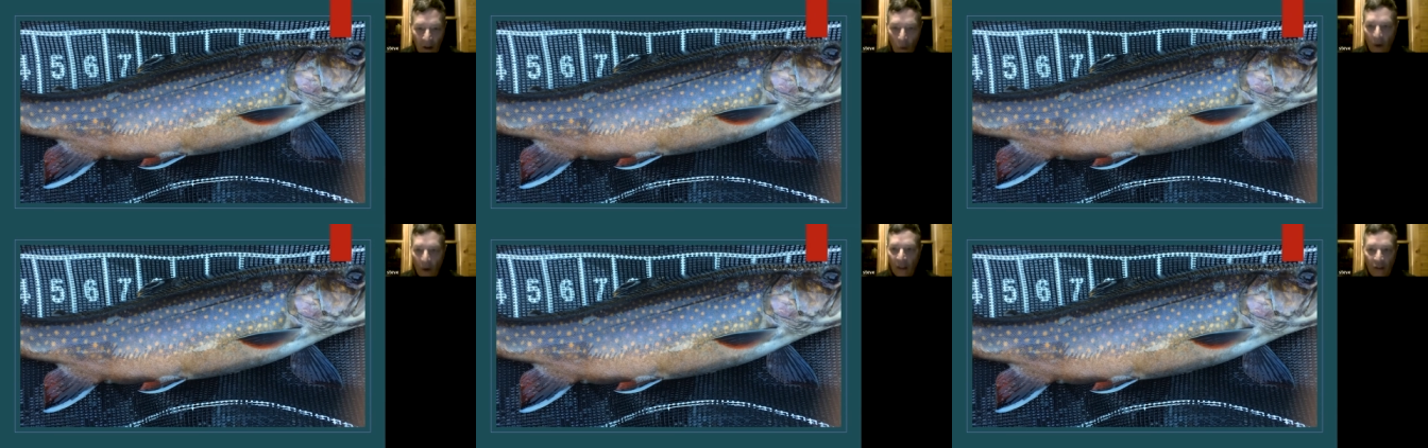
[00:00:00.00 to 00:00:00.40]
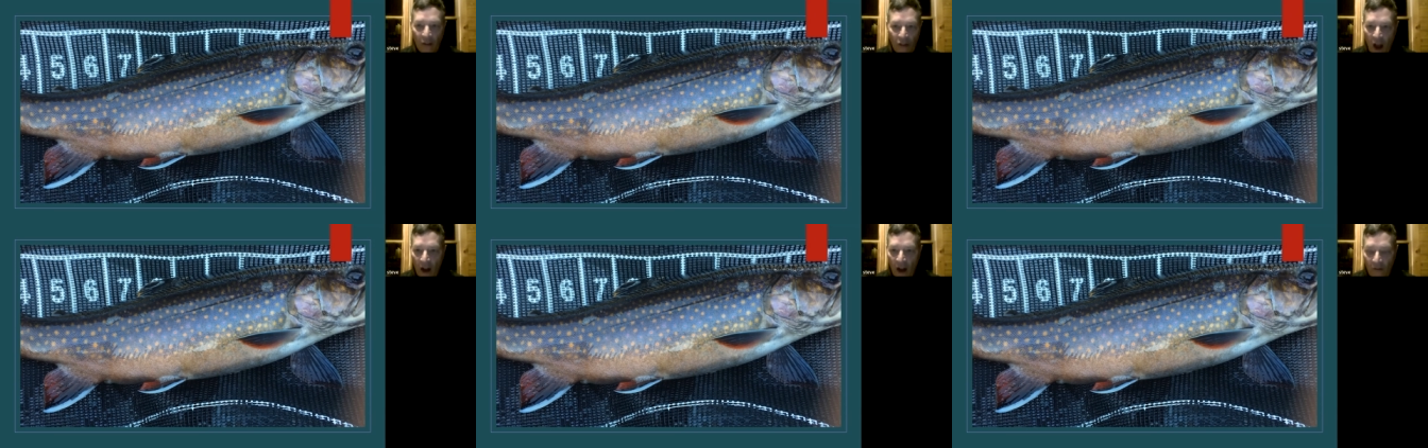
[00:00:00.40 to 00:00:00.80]
one of the
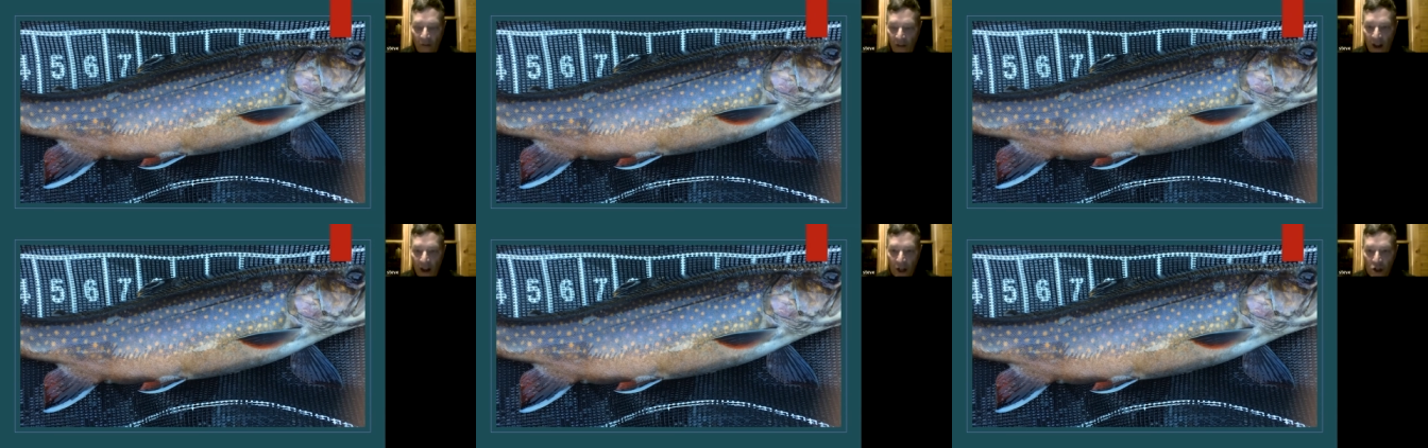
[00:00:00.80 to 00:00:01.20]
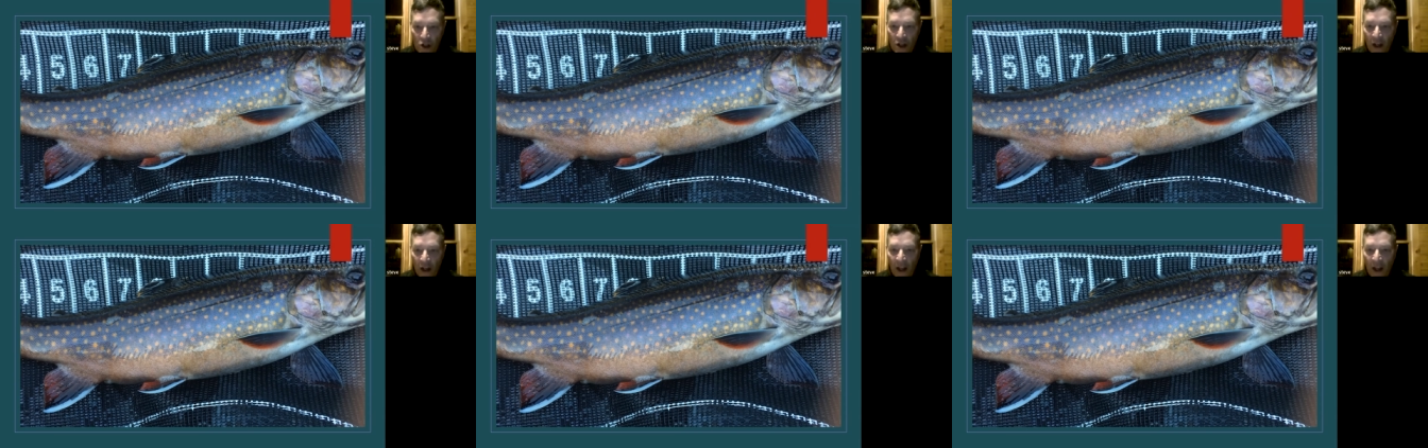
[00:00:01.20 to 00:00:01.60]
stock
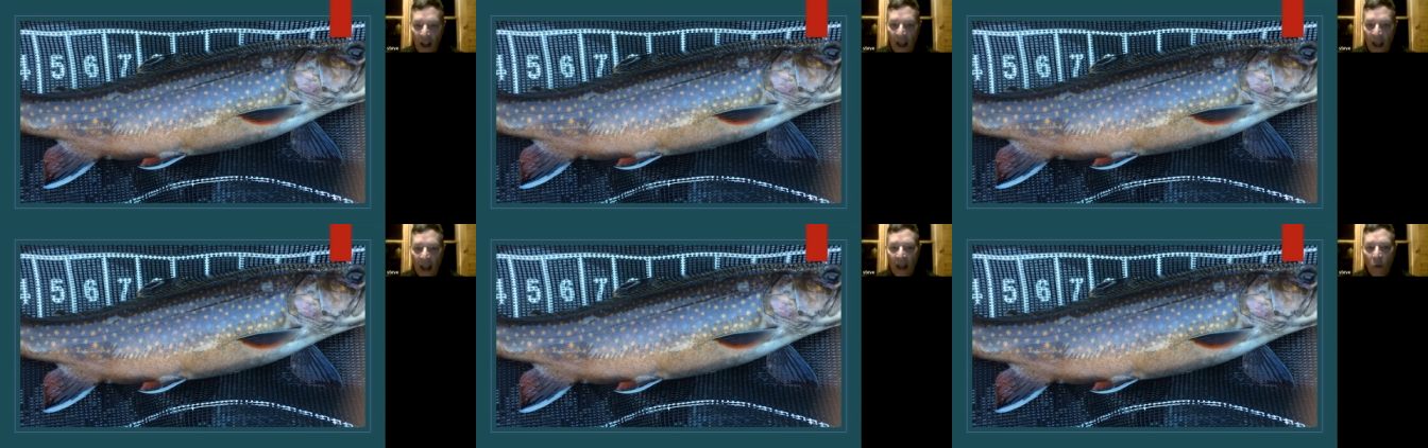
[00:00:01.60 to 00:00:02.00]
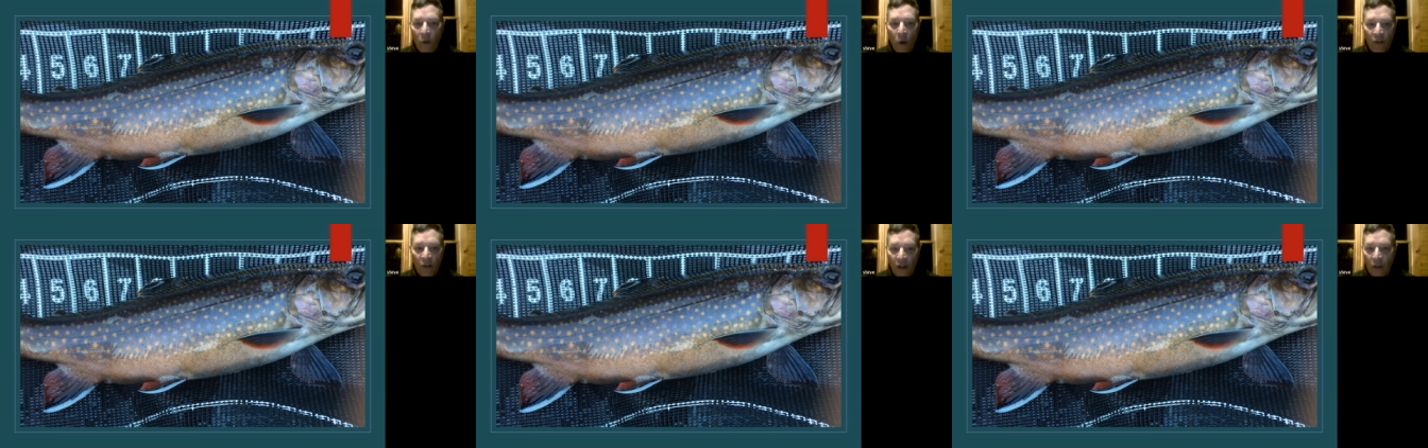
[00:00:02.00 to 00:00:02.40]
fish. And
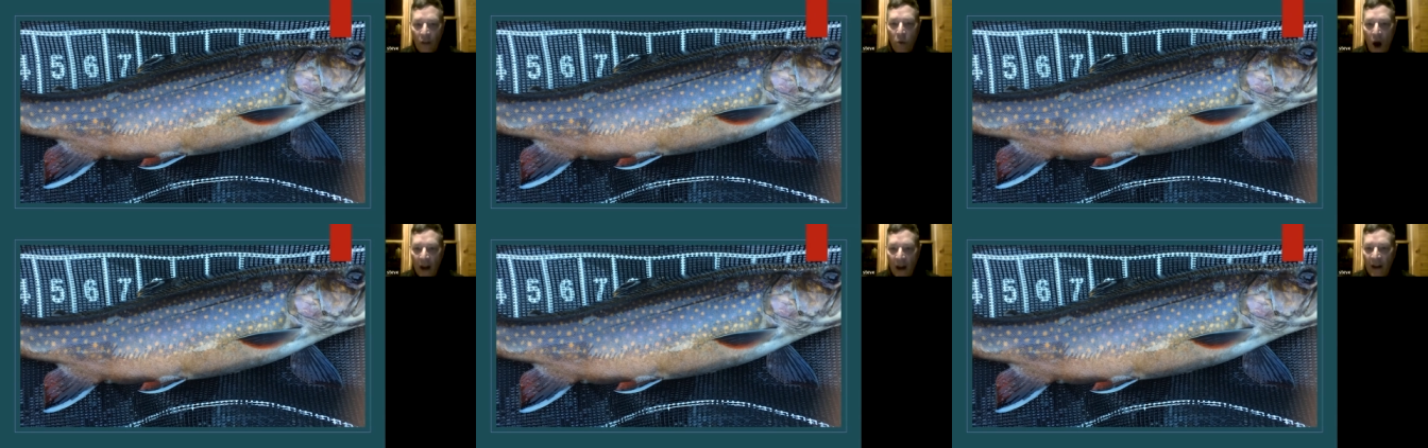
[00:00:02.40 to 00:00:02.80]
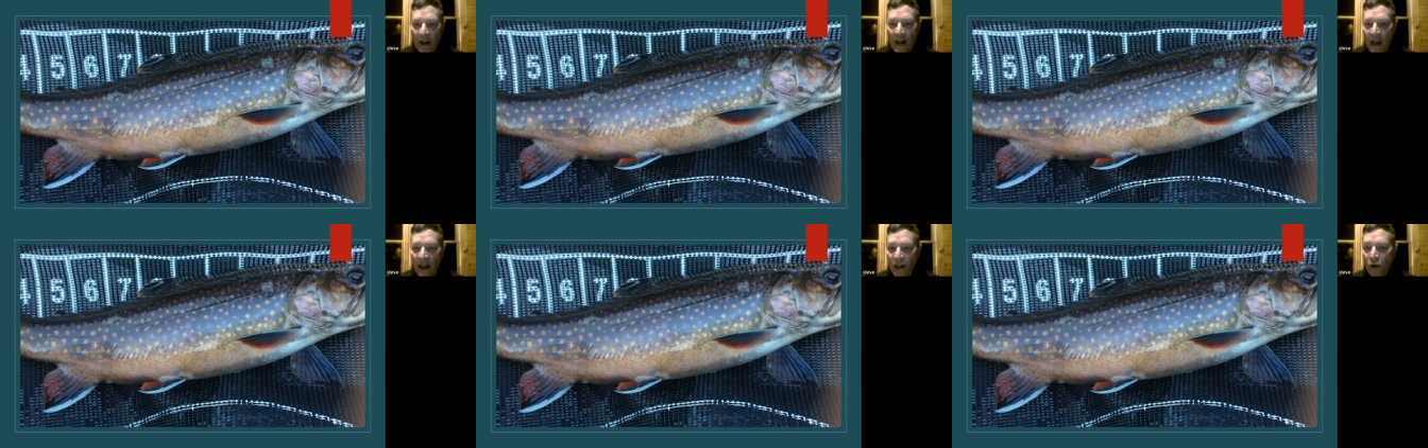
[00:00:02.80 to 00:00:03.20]
once I brought it
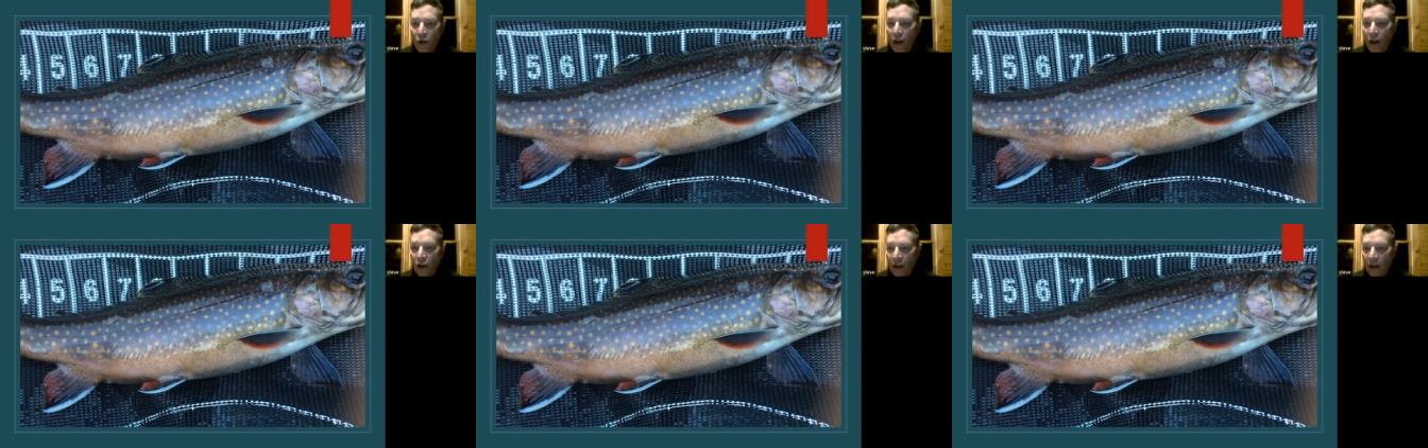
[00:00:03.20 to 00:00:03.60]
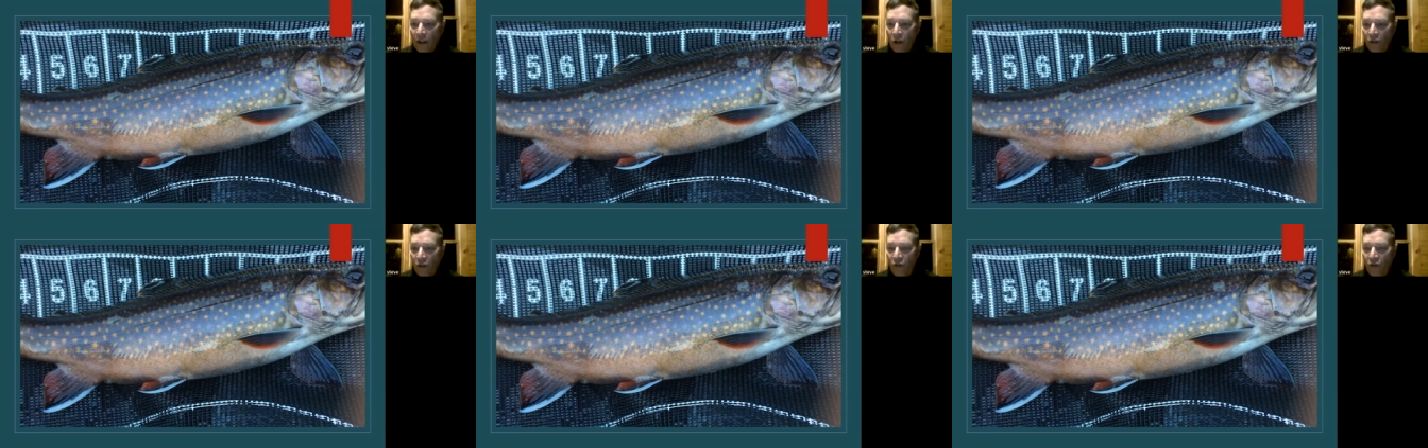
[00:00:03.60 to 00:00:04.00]
in, you can look at
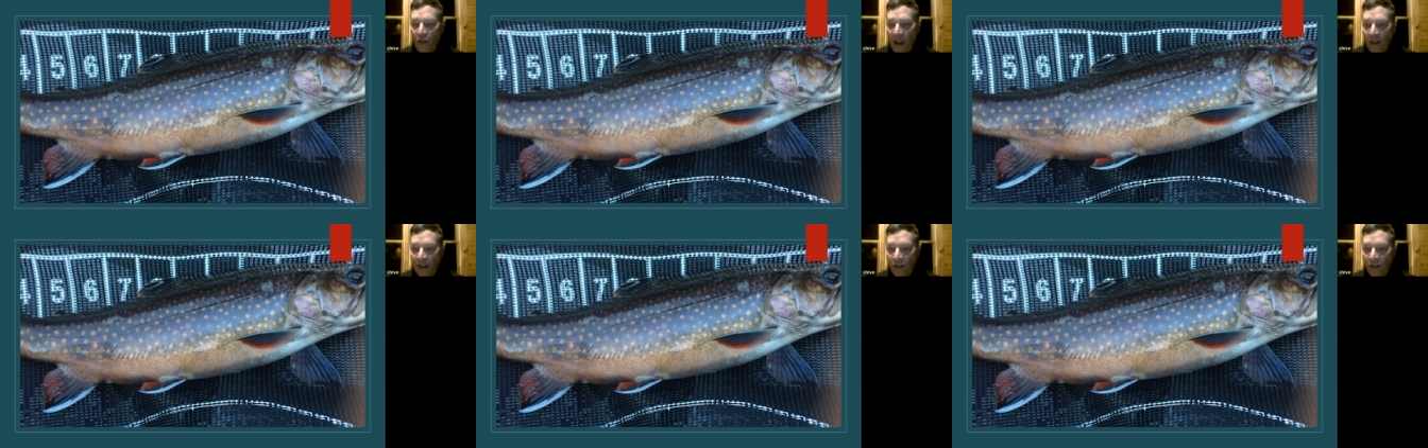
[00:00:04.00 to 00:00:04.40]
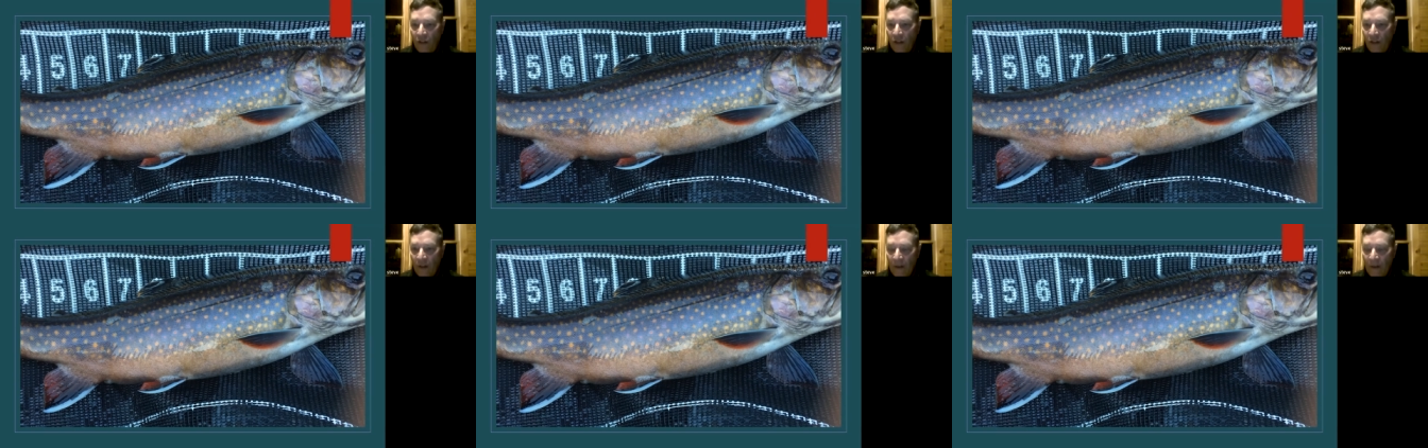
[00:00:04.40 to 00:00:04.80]
those fins